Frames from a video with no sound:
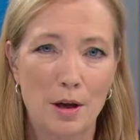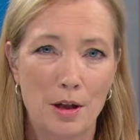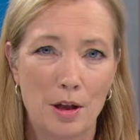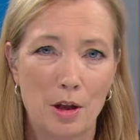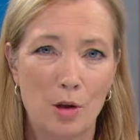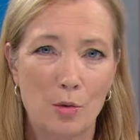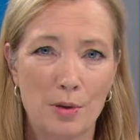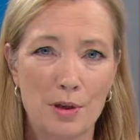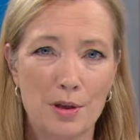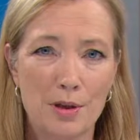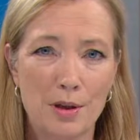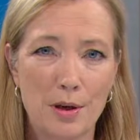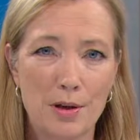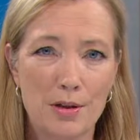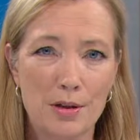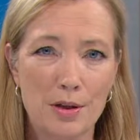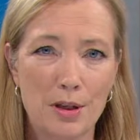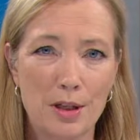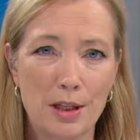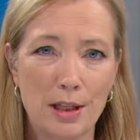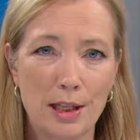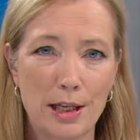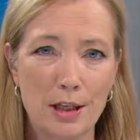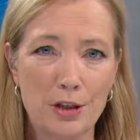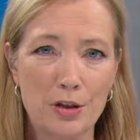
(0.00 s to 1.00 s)
The
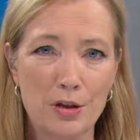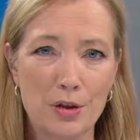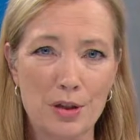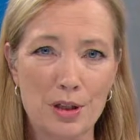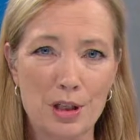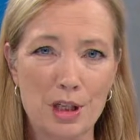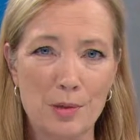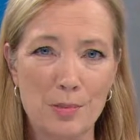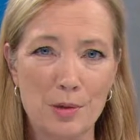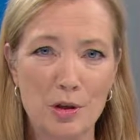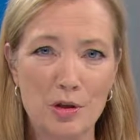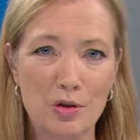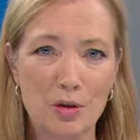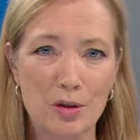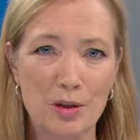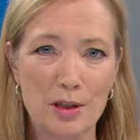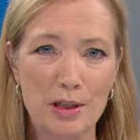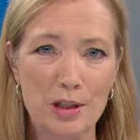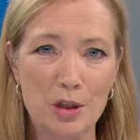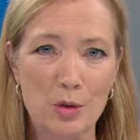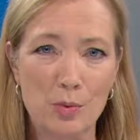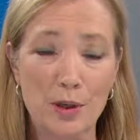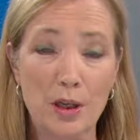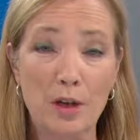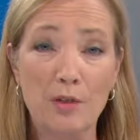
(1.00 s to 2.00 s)
Wisconsin Elections Commission
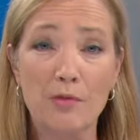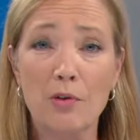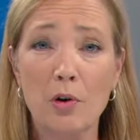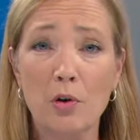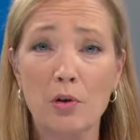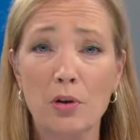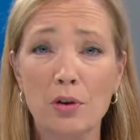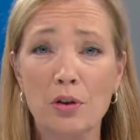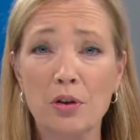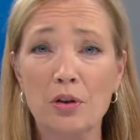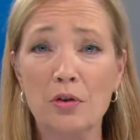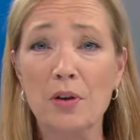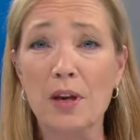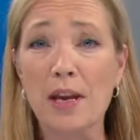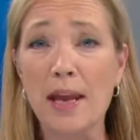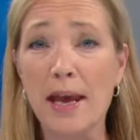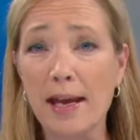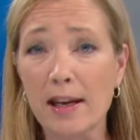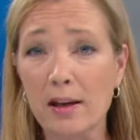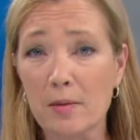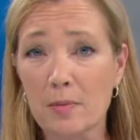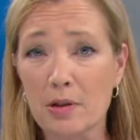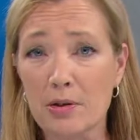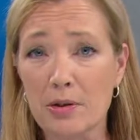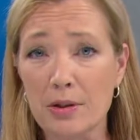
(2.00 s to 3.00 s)
this week voted
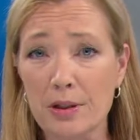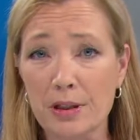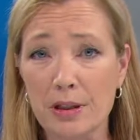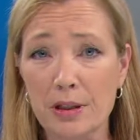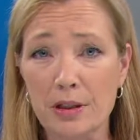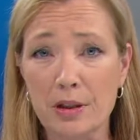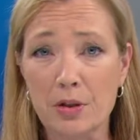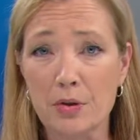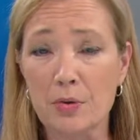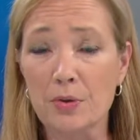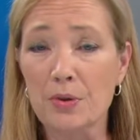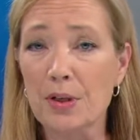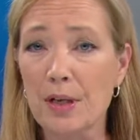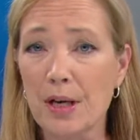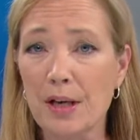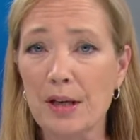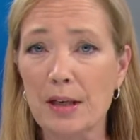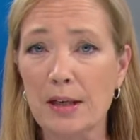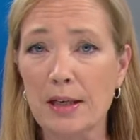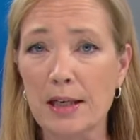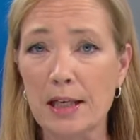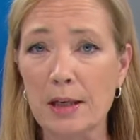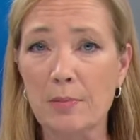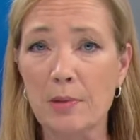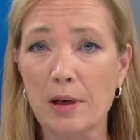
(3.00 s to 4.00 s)
unanimously to send
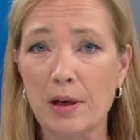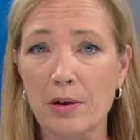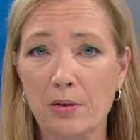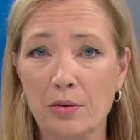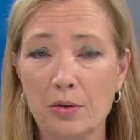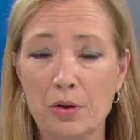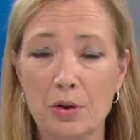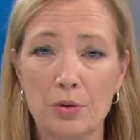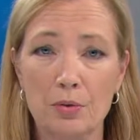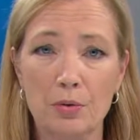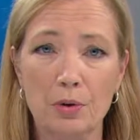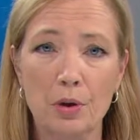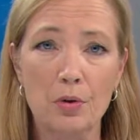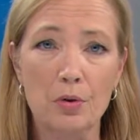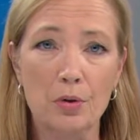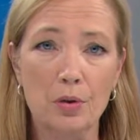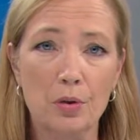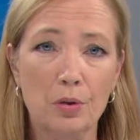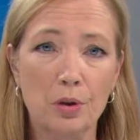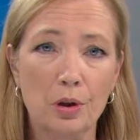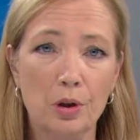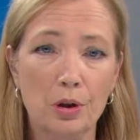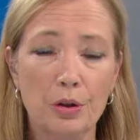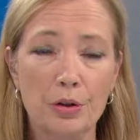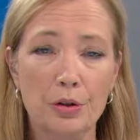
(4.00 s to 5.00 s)
an email to local
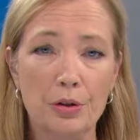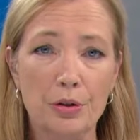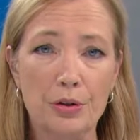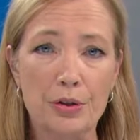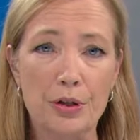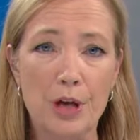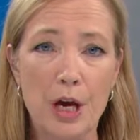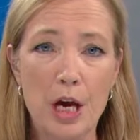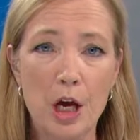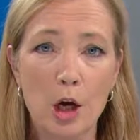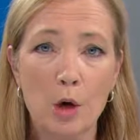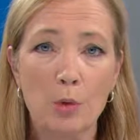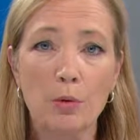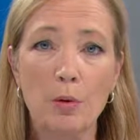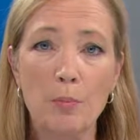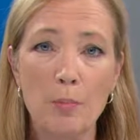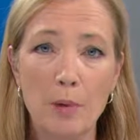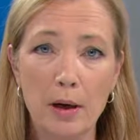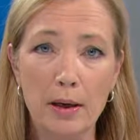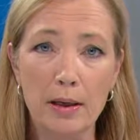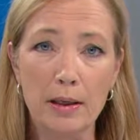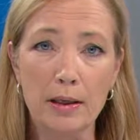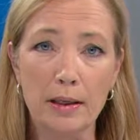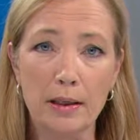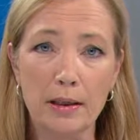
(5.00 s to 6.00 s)
clerks
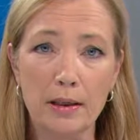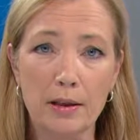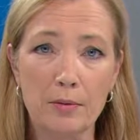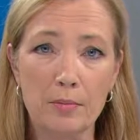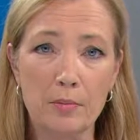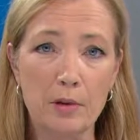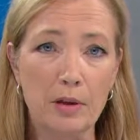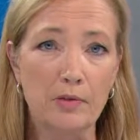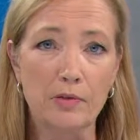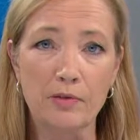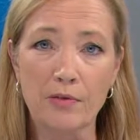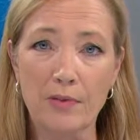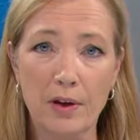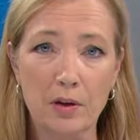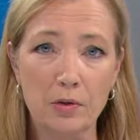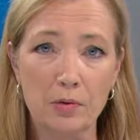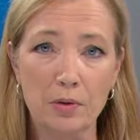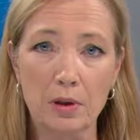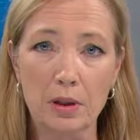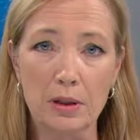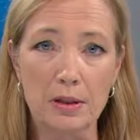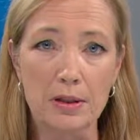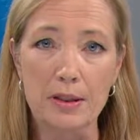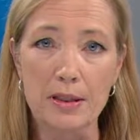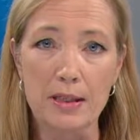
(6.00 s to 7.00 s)
reminding them that
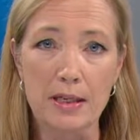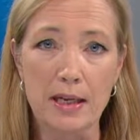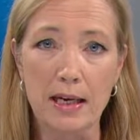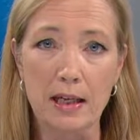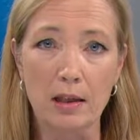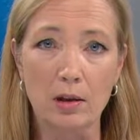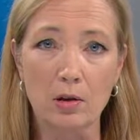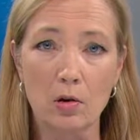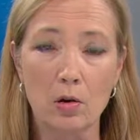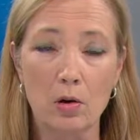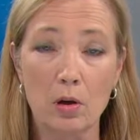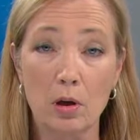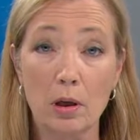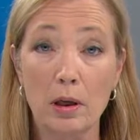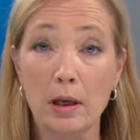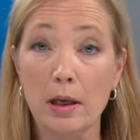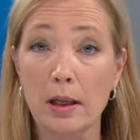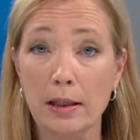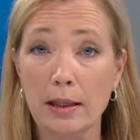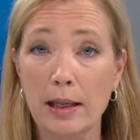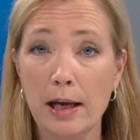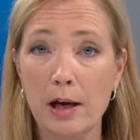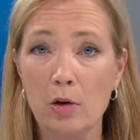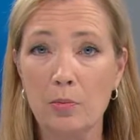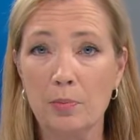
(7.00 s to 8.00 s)
federal and state law
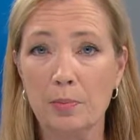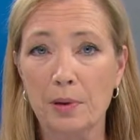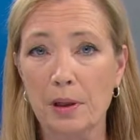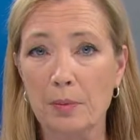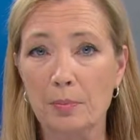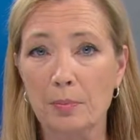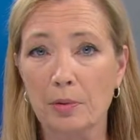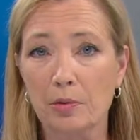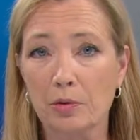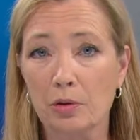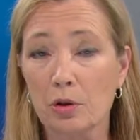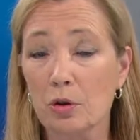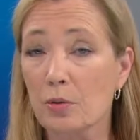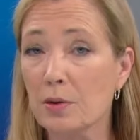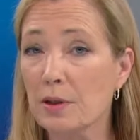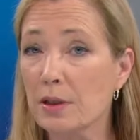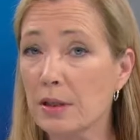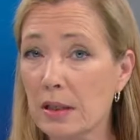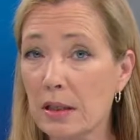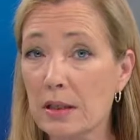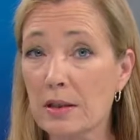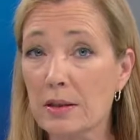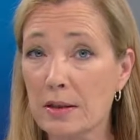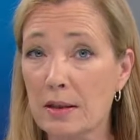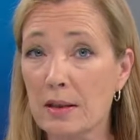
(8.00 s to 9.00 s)
allow people to
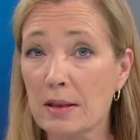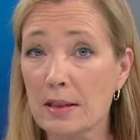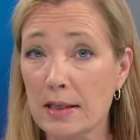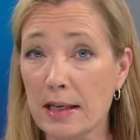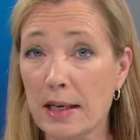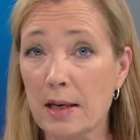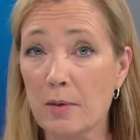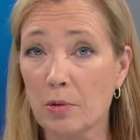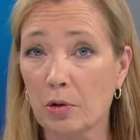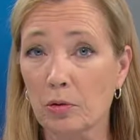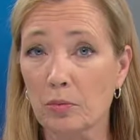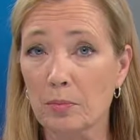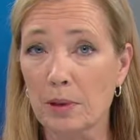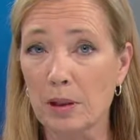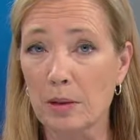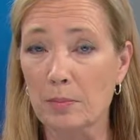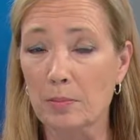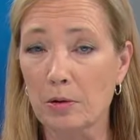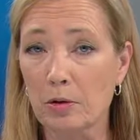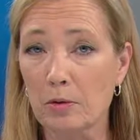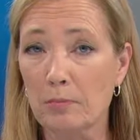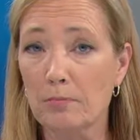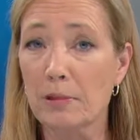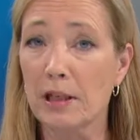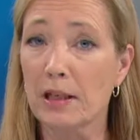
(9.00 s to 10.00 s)
assist disabled
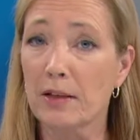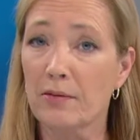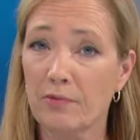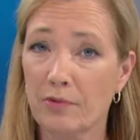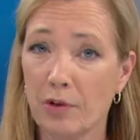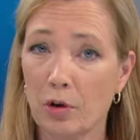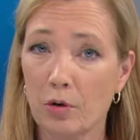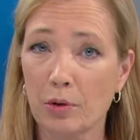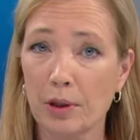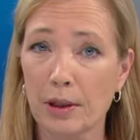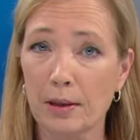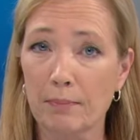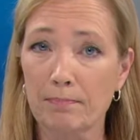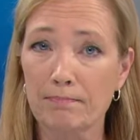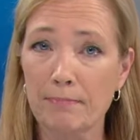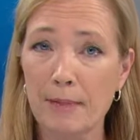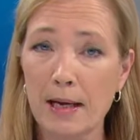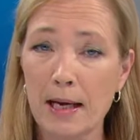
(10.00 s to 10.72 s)
people in voting.